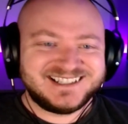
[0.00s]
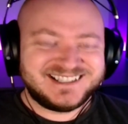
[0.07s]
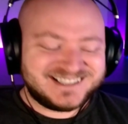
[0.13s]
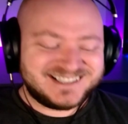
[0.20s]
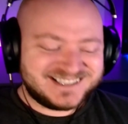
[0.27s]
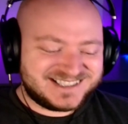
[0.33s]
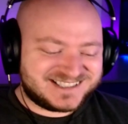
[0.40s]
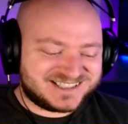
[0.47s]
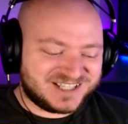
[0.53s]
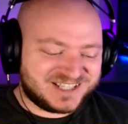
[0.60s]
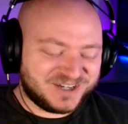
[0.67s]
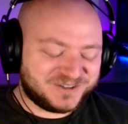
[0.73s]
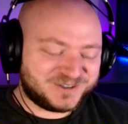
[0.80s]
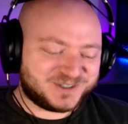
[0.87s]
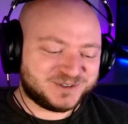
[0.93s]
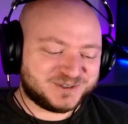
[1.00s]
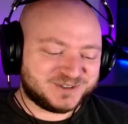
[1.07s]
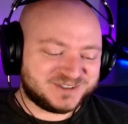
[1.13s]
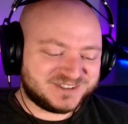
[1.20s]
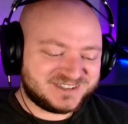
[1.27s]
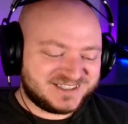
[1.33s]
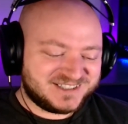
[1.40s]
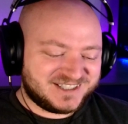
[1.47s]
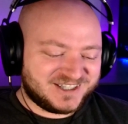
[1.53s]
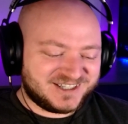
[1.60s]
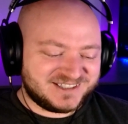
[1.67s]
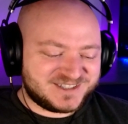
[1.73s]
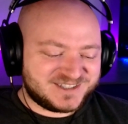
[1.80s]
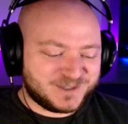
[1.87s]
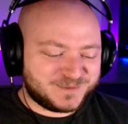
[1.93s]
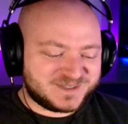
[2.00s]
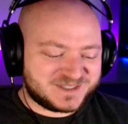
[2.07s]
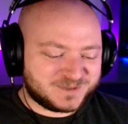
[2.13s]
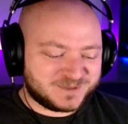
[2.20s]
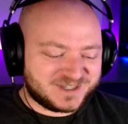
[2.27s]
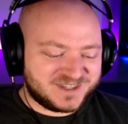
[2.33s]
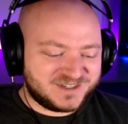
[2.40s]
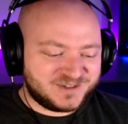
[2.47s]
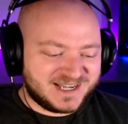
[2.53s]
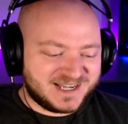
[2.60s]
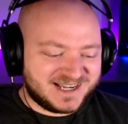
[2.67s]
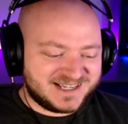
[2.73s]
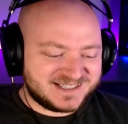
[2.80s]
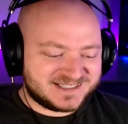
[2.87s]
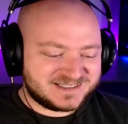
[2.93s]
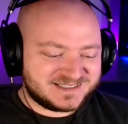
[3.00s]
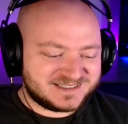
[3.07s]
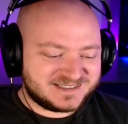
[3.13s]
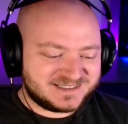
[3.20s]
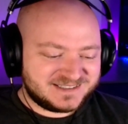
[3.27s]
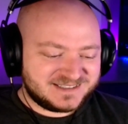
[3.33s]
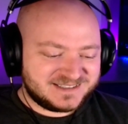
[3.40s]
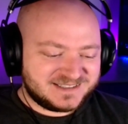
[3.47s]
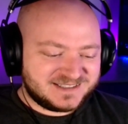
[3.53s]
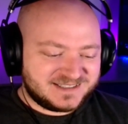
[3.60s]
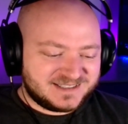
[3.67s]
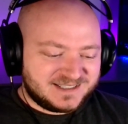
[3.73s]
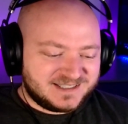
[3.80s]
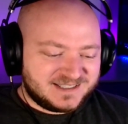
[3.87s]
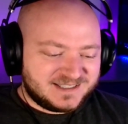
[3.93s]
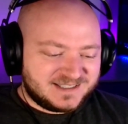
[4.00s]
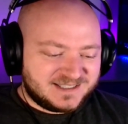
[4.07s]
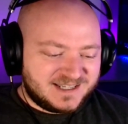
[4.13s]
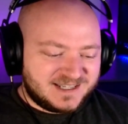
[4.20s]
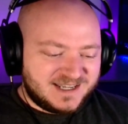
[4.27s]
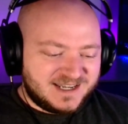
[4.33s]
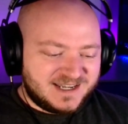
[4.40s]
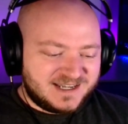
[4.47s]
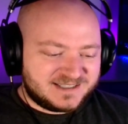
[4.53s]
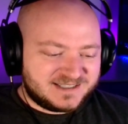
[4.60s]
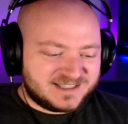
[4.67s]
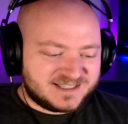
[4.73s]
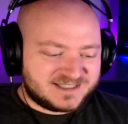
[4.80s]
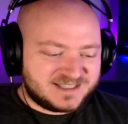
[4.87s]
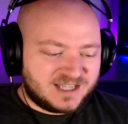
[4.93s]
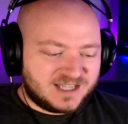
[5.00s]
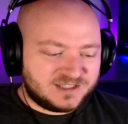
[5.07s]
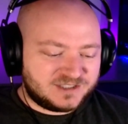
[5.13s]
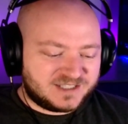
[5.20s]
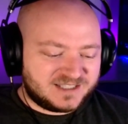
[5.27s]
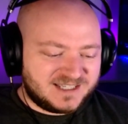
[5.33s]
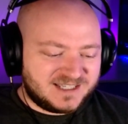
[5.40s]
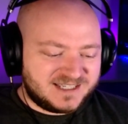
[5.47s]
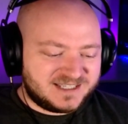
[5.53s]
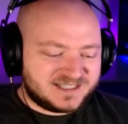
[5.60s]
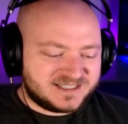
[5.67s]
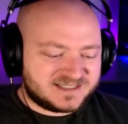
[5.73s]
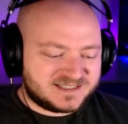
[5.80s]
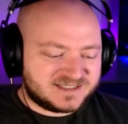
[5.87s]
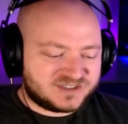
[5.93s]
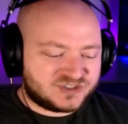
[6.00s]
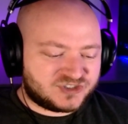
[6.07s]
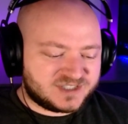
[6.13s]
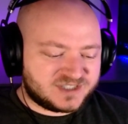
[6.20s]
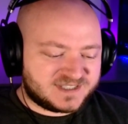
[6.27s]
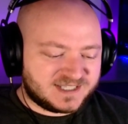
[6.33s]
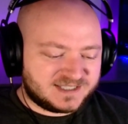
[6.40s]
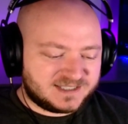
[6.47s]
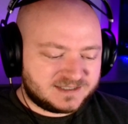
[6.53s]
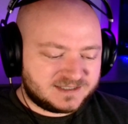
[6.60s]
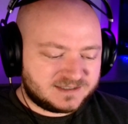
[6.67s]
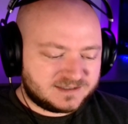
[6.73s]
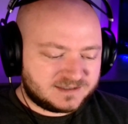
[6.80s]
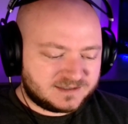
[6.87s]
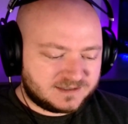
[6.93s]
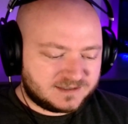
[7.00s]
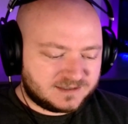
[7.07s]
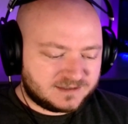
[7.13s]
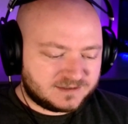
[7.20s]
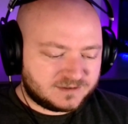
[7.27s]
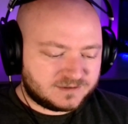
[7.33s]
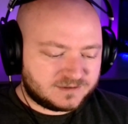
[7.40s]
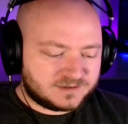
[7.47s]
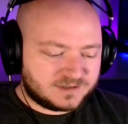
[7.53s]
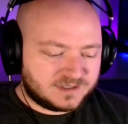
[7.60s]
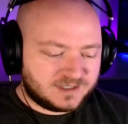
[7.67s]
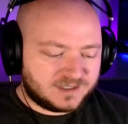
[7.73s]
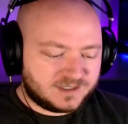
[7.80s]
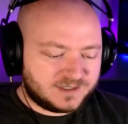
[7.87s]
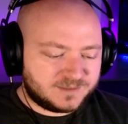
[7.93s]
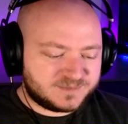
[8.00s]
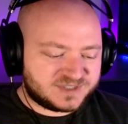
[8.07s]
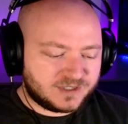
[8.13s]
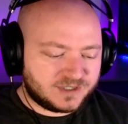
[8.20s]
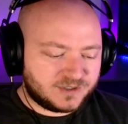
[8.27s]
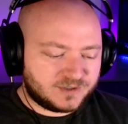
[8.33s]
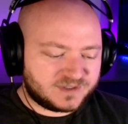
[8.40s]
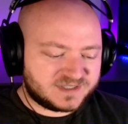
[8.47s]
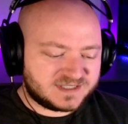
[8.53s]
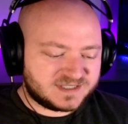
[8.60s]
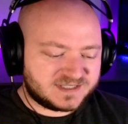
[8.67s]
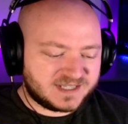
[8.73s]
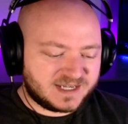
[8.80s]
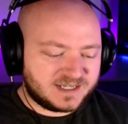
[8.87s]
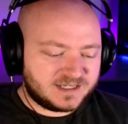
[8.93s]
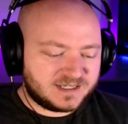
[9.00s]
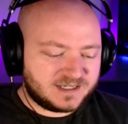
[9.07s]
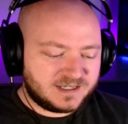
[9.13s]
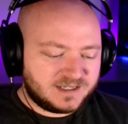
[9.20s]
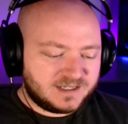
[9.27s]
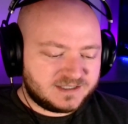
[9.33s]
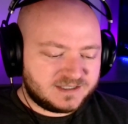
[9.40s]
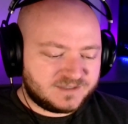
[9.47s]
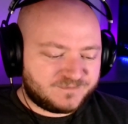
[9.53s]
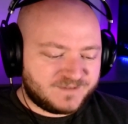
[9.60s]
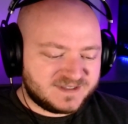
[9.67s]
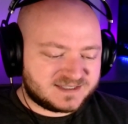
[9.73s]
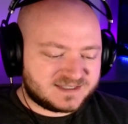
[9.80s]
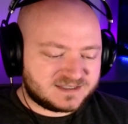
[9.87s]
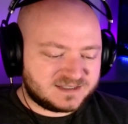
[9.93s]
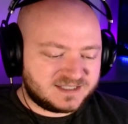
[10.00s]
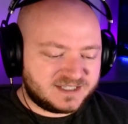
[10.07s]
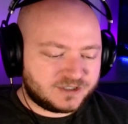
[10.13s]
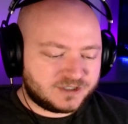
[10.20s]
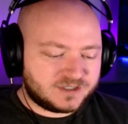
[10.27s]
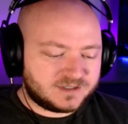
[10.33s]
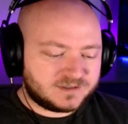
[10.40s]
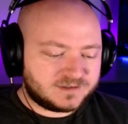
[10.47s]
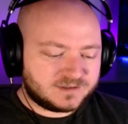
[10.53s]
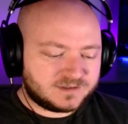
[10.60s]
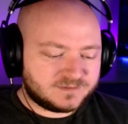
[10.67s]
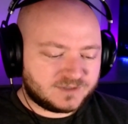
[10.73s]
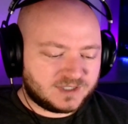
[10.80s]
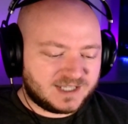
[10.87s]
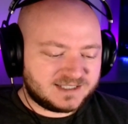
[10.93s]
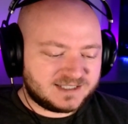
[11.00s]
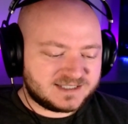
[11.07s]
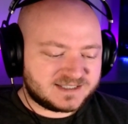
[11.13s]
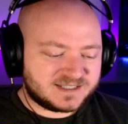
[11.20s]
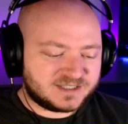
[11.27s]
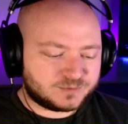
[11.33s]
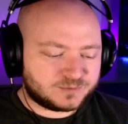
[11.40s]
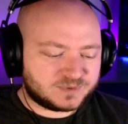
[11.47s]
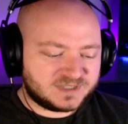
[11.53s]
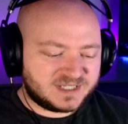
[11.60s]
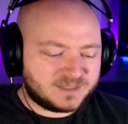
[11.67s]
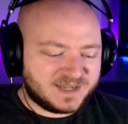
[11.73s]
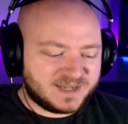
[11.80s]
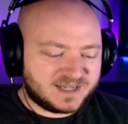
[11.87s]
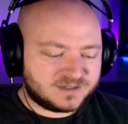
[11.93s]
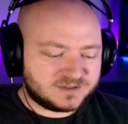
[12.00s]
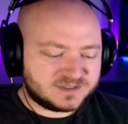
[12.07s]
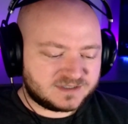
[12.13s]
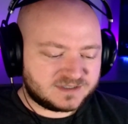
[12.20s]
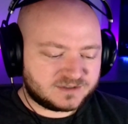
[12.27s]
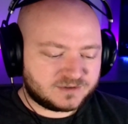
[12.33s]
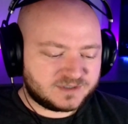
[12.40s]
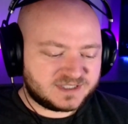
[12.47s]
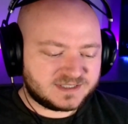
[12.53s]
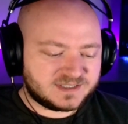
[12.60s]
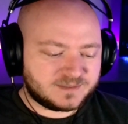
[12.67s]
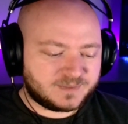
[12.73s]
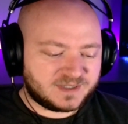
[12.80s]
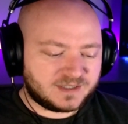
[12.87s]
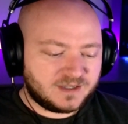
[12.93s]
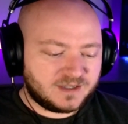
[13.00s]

So cool. All right, let's hope this is one of the new guys. And it does not look like it is. It's Gisela. So this is a defense leader of all allies in guild-related battles. Increases it by